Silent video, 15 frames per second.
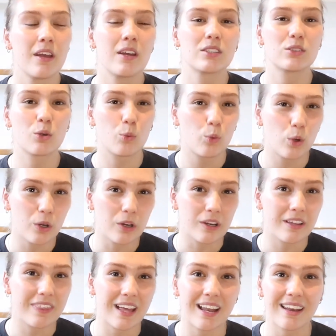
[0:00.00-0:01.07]
to work
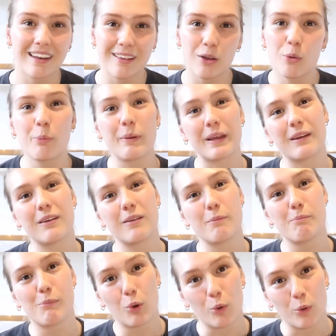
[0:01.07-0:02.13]
that little bit
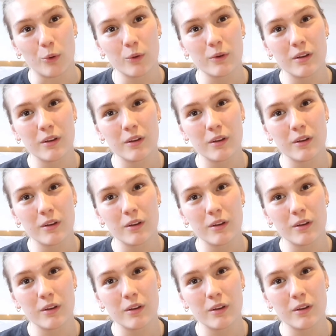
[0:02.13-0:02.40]
more